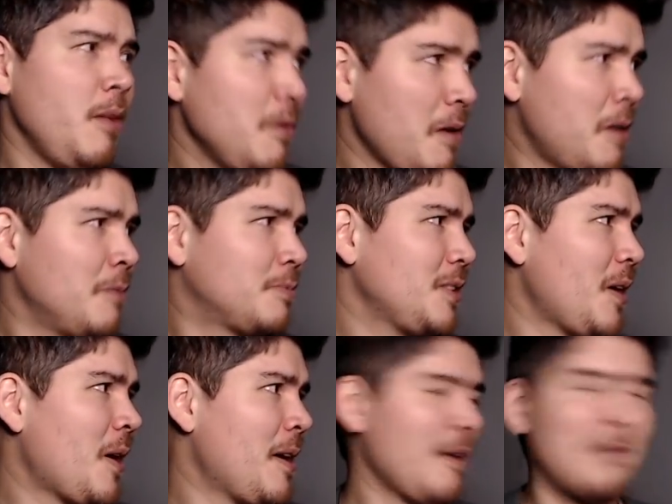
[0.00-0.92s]
I'm
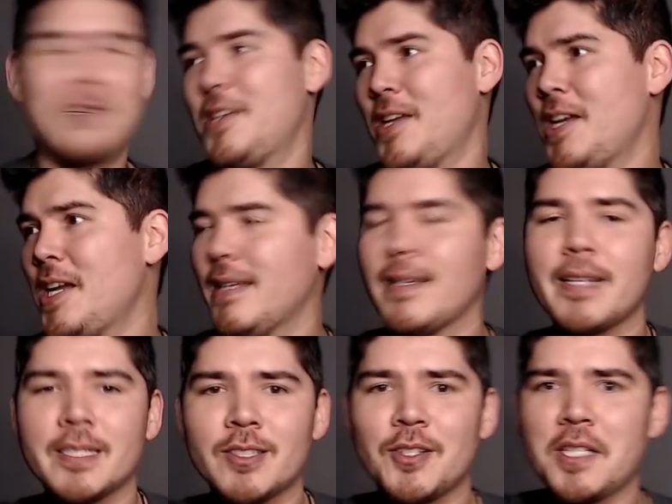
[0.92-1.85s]
sorry, I need to eat. And
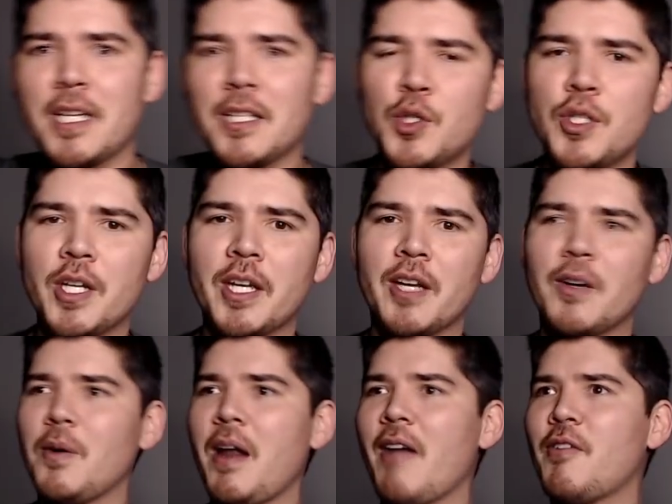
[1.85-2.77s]
then he starts eating chicken
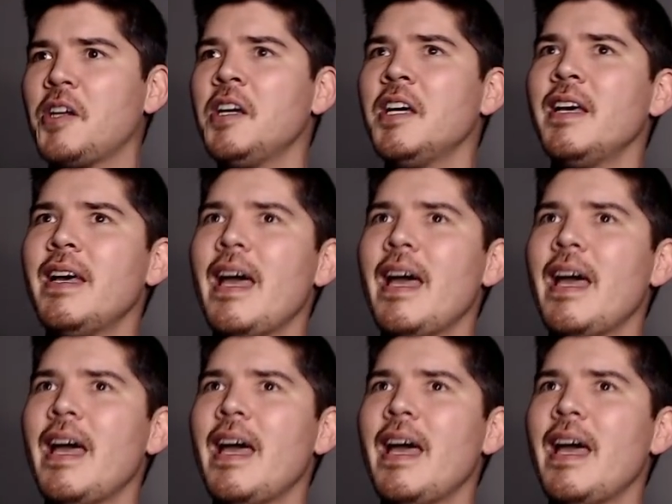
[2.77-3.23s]
or whatever.